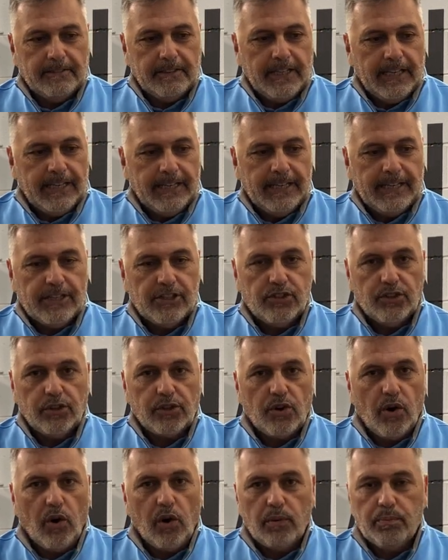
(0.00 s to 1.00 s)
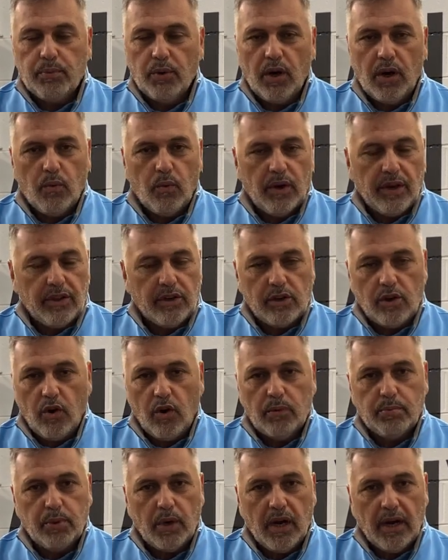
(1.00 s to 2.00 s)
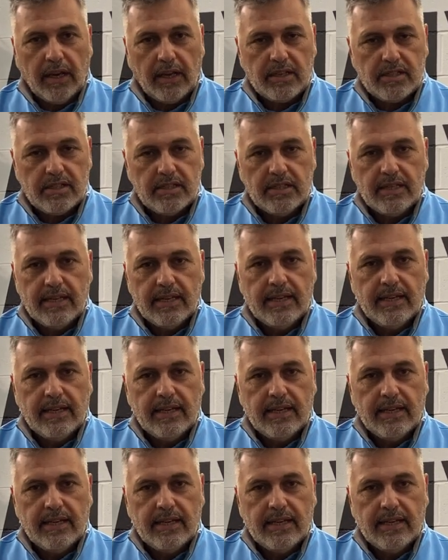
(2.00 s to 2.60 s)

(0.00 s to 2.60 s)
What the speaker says: It is their core product, one of their core products.